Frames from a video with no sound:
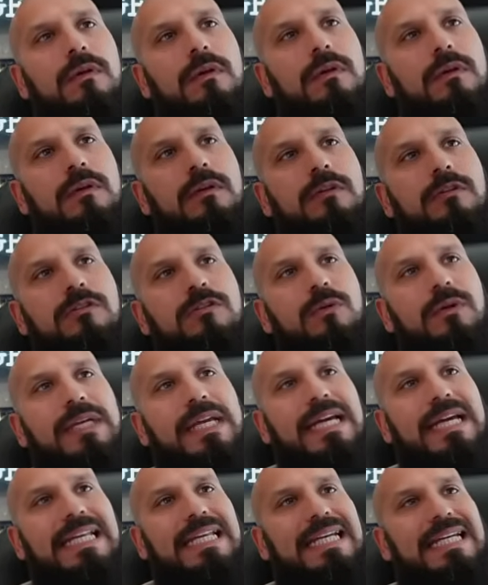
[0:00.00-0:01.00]
So
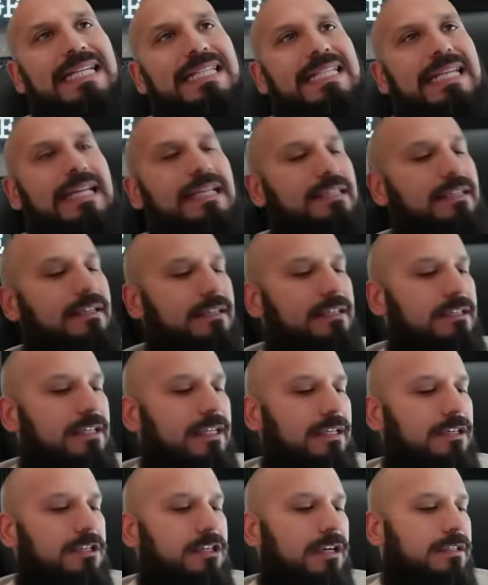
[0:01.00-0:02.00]
again, check
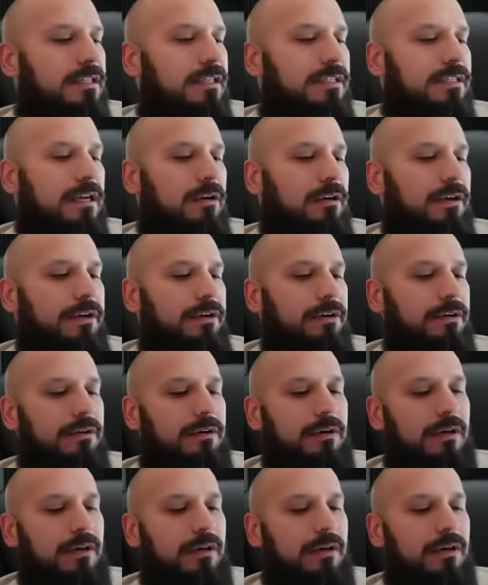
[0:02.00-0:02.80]
this out here.